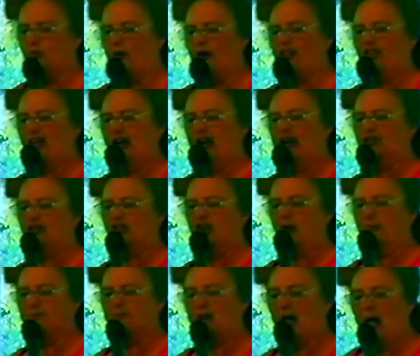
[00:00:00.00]
with
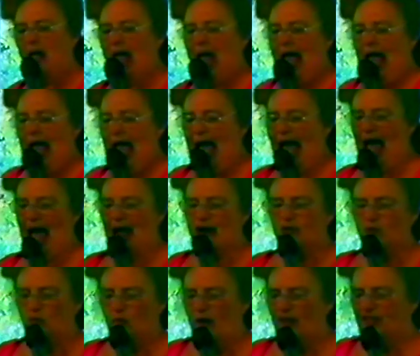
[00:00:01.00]
Egypt
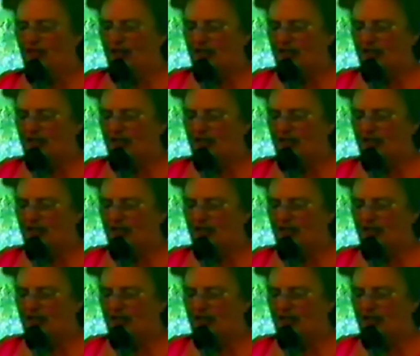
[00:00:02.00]
and with